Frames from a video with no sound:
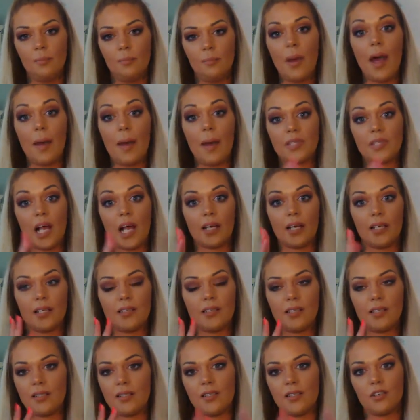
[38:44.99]
pop
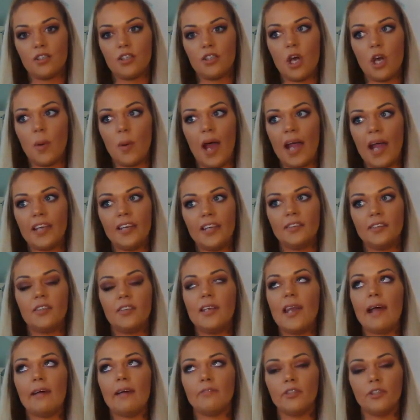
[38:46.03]
sockets, because there's no way I could
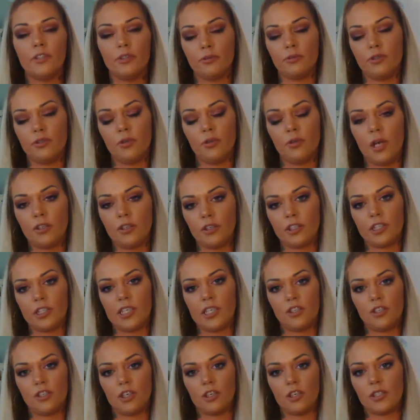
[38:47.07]
never do 200
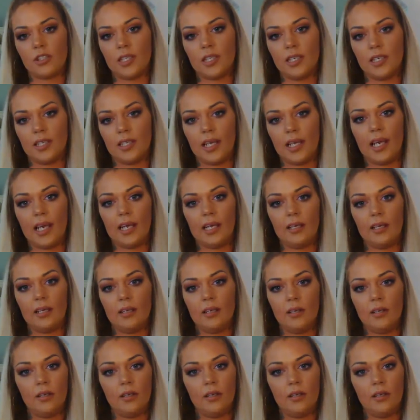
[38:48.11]
t-shirts in a day.